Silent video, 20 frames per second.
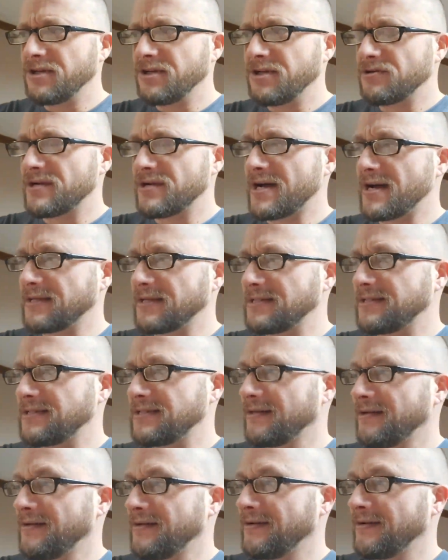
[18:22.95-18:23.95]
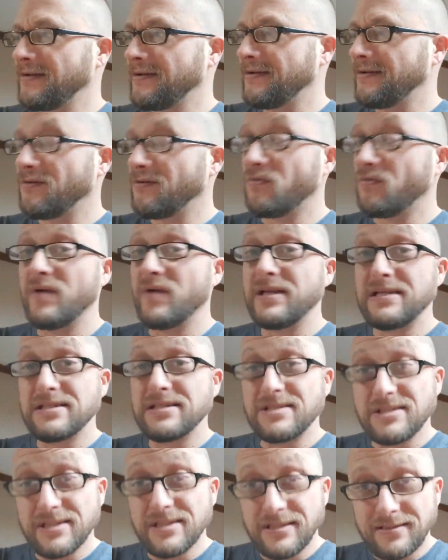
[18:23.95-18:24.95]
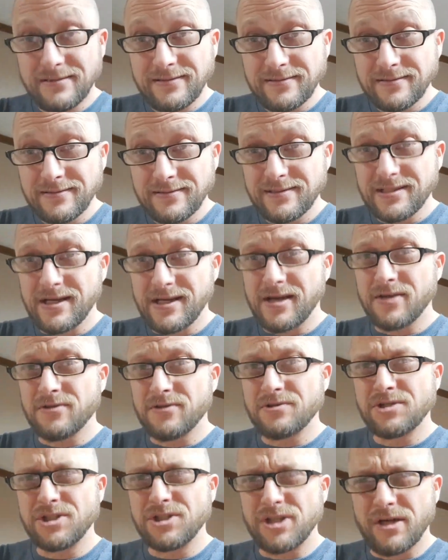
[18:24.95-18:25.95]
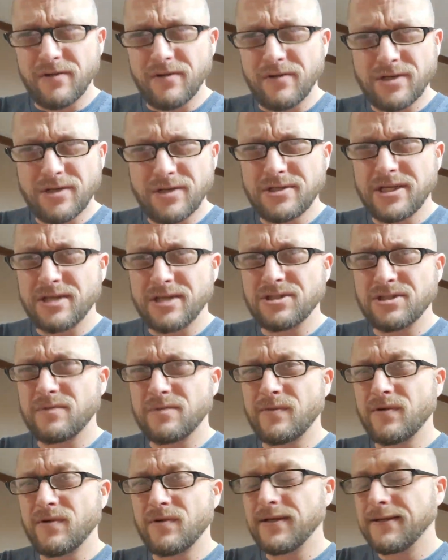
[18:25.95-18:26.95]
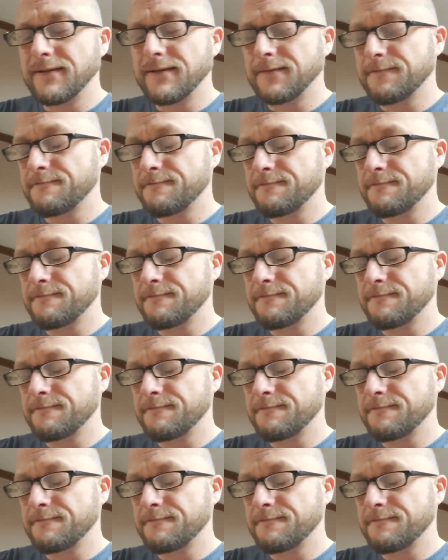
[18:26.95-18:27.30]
You're not witnessing to others, sharing your testimony.